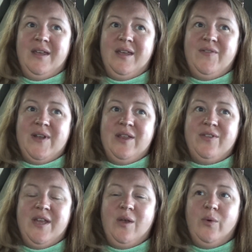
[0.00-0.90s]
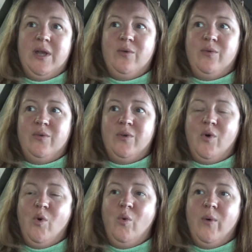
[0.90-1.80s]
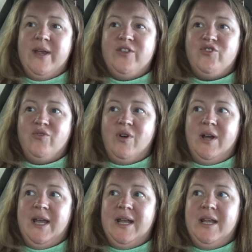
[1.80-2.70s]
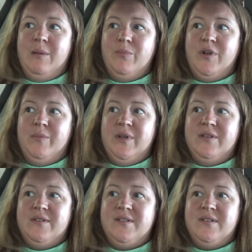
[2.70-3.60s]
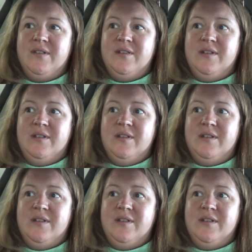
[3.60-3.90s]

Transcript: If anything, we'll always try and implement